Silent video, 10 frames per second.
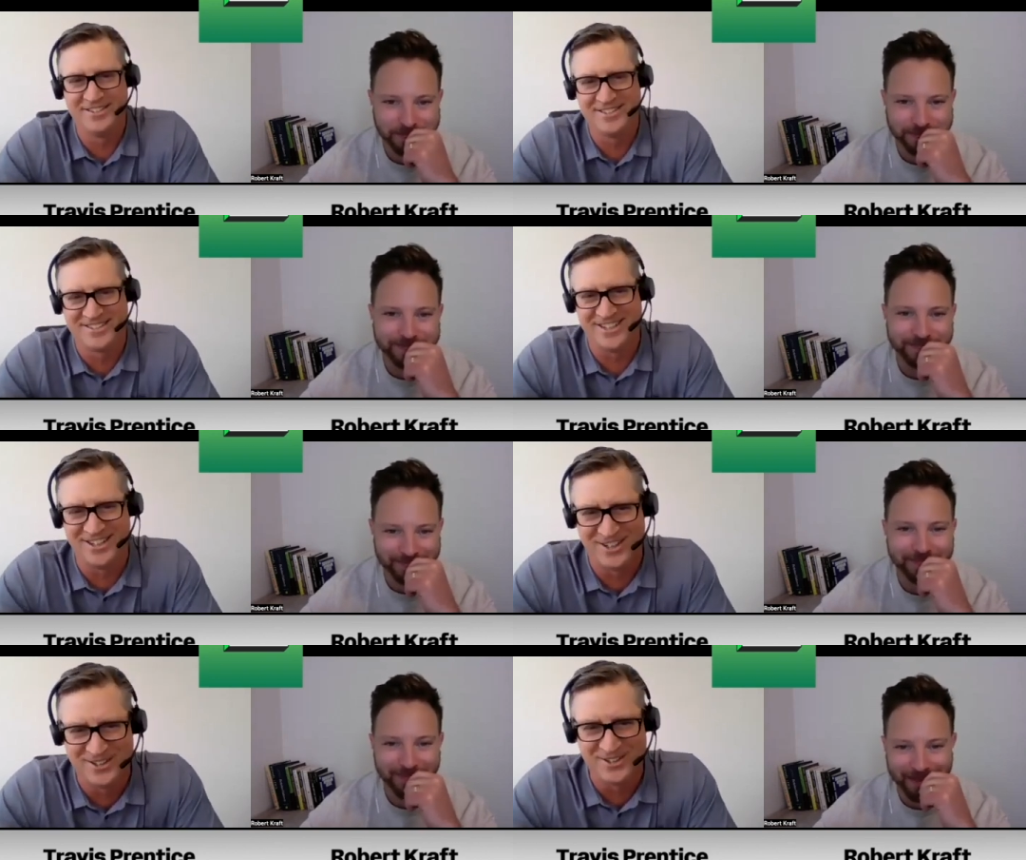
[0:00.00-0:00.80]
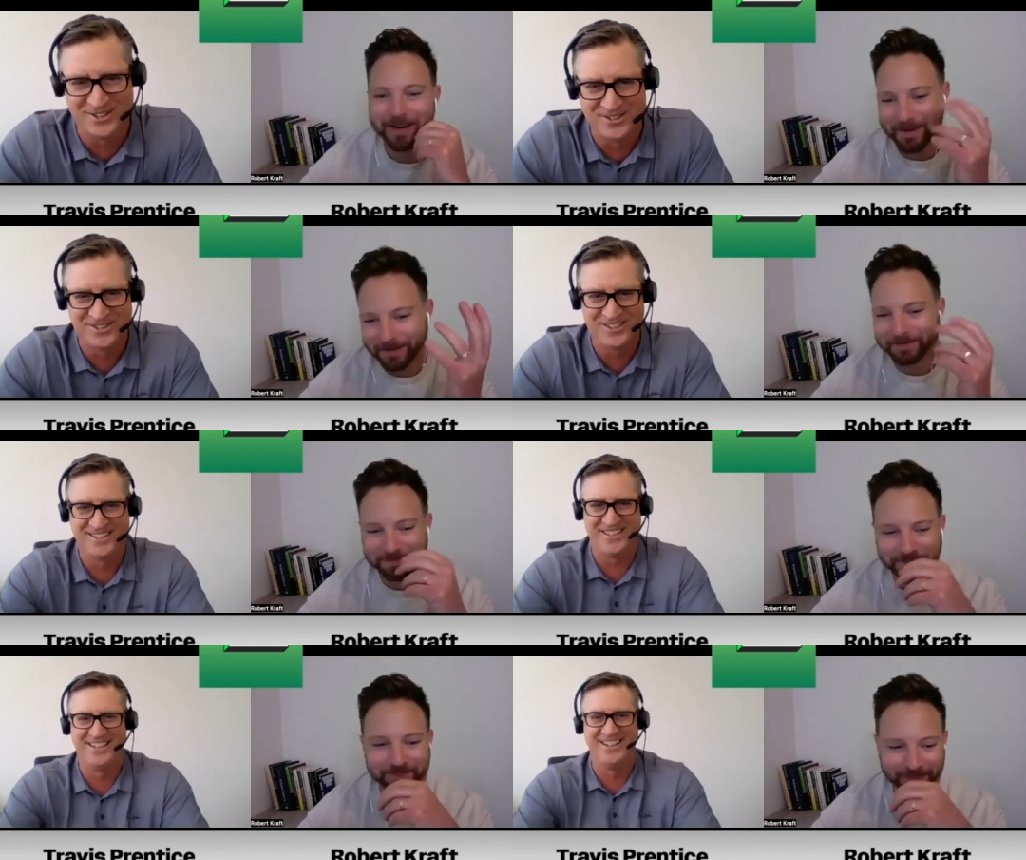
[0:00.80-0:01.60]
Speaker 1: So
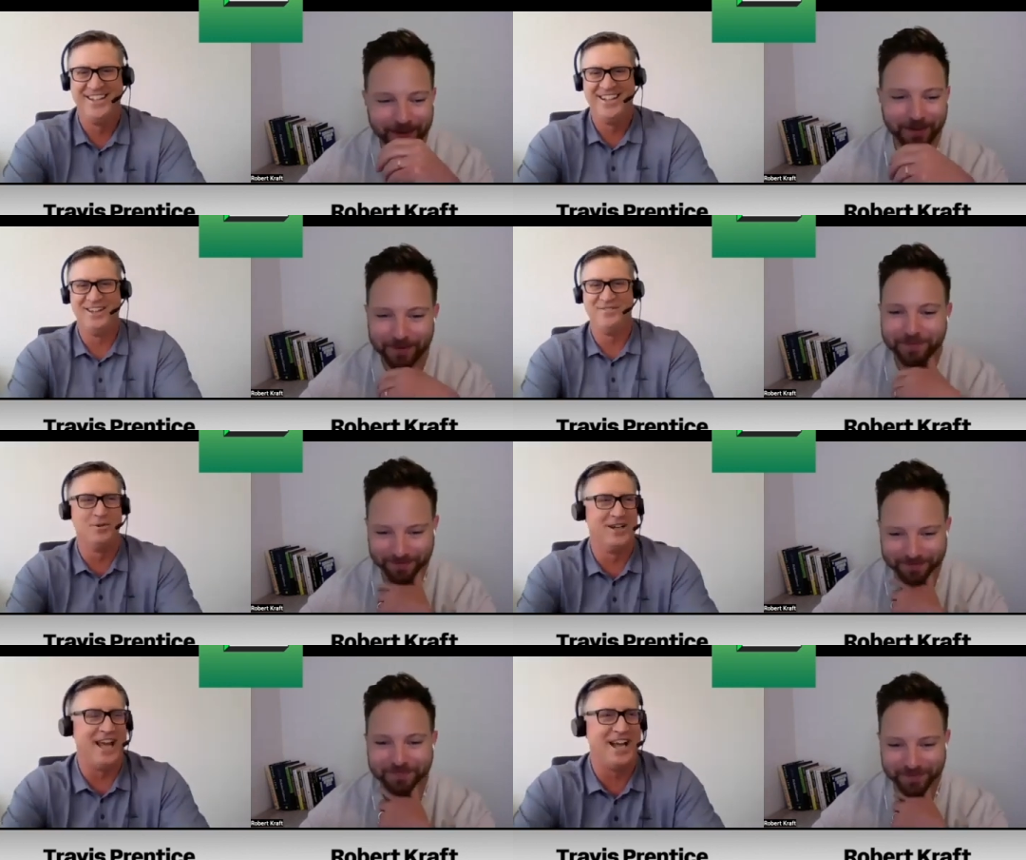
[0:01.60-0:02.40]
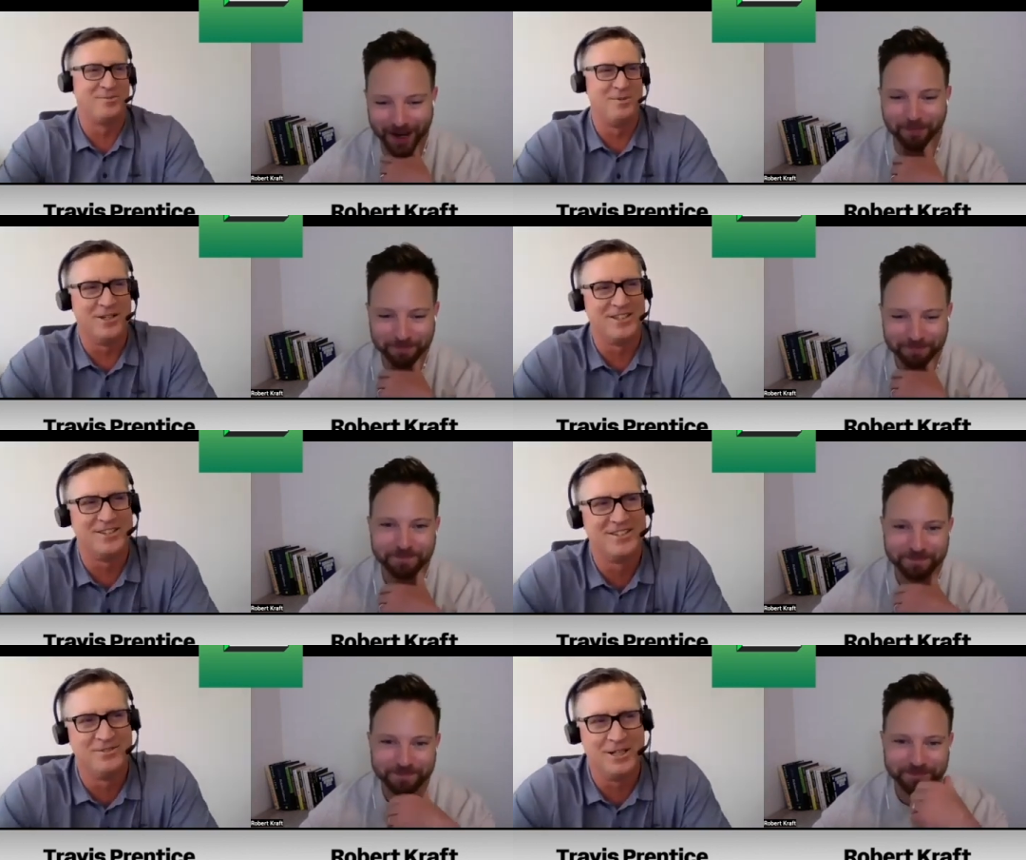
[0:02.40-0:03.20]
if you were to ask yeah. me what the,
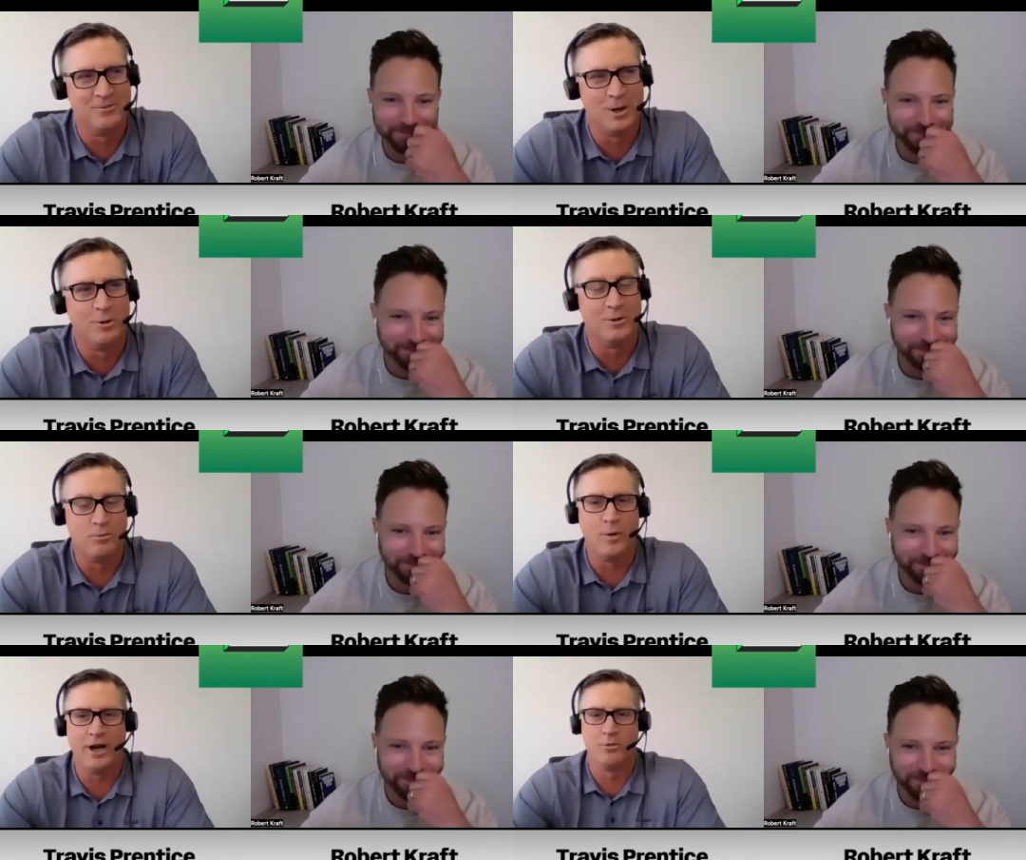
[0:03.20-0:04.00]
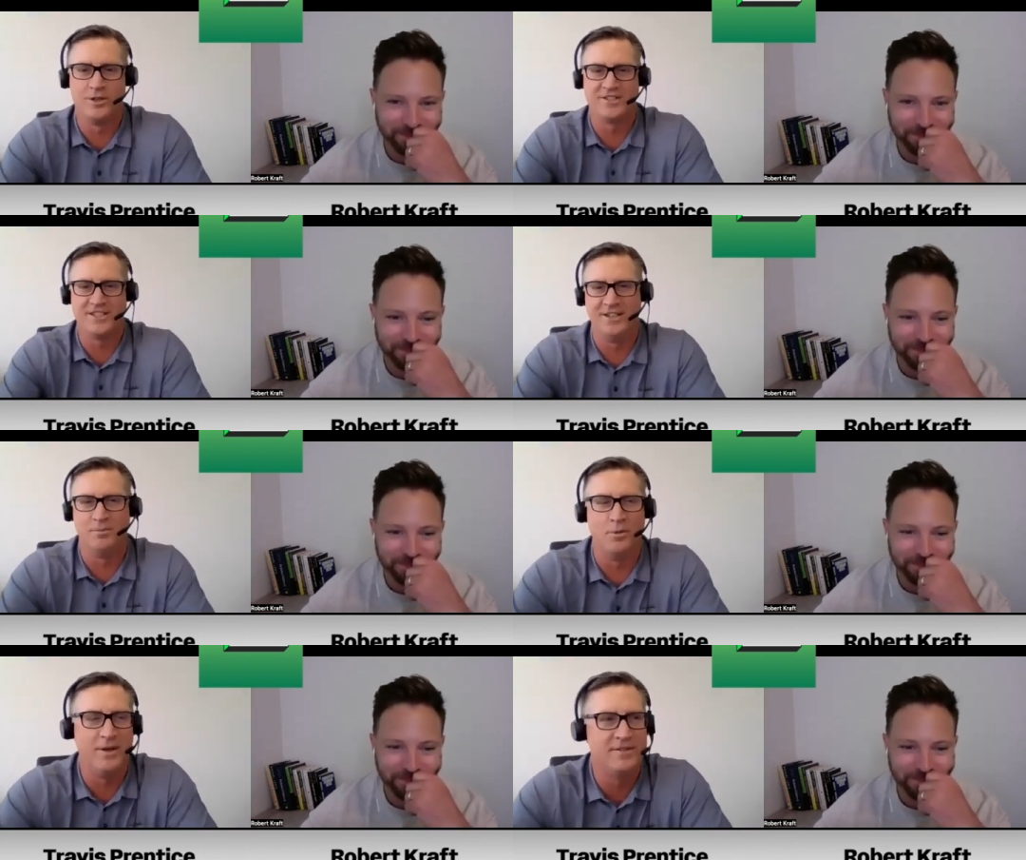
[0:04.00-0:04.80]
what, where, we're, where we're seeing
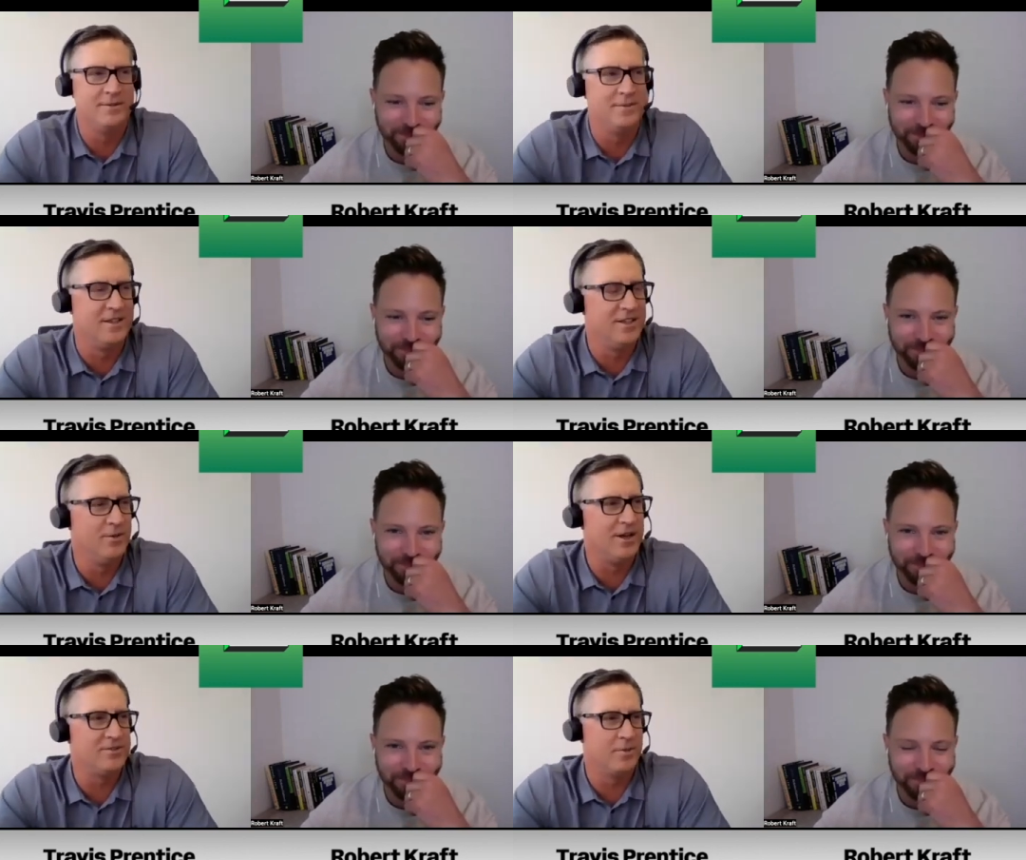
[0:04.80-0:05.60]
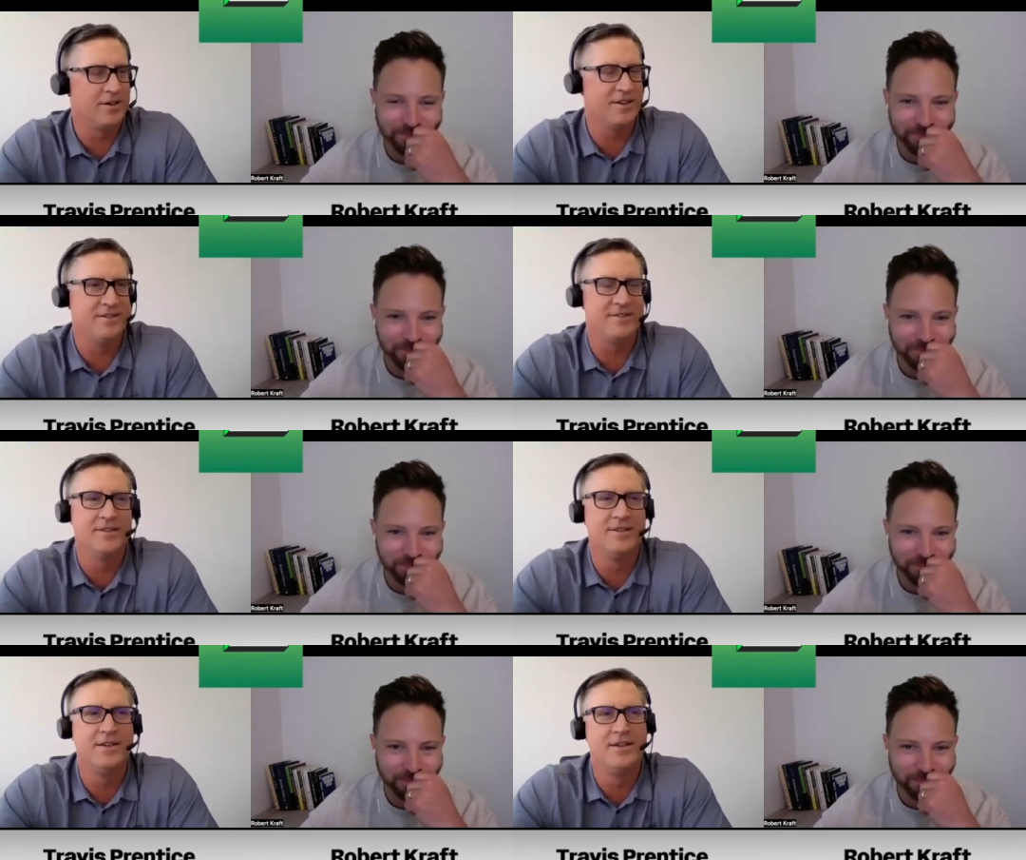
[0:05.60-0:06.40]
momentum in the U S markets,
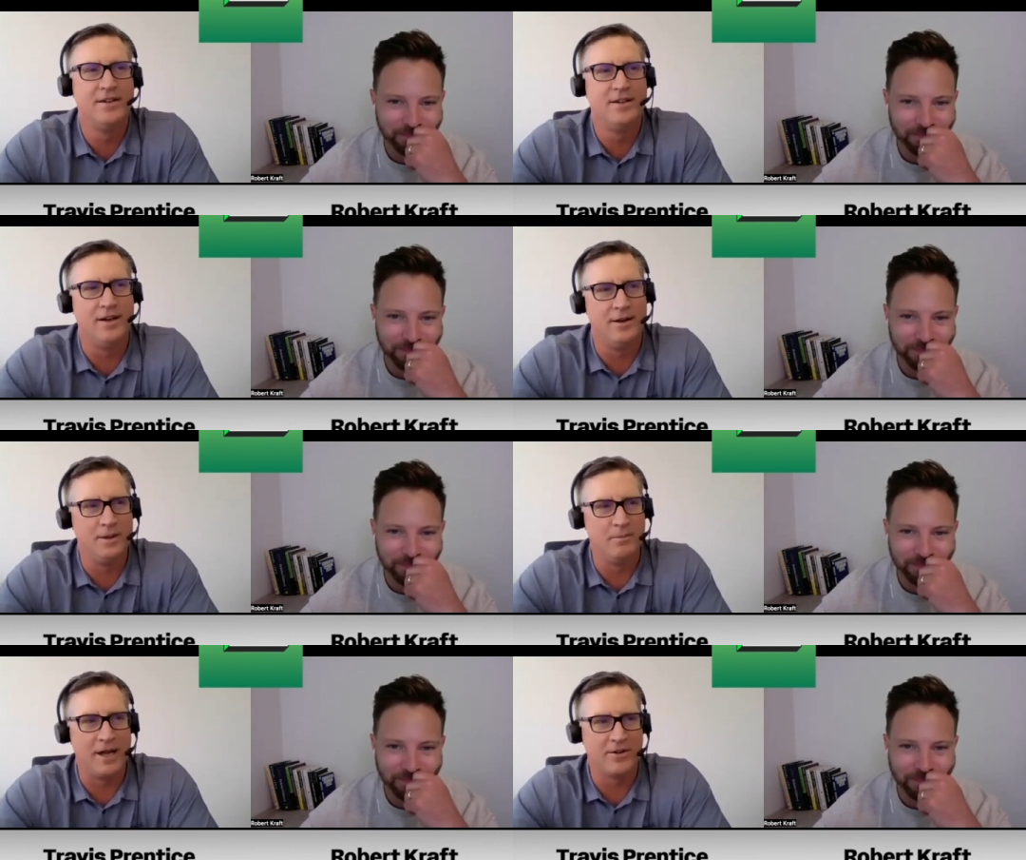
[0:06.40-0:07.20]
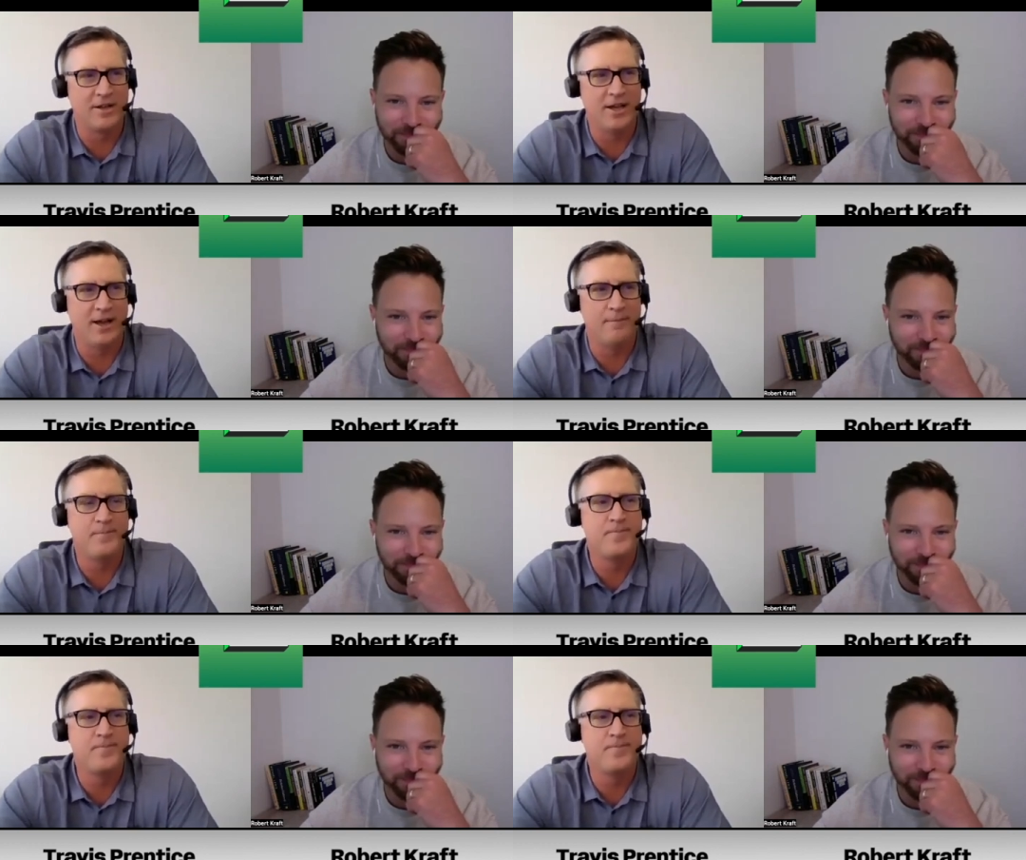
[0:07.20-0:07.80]
um, in microcap,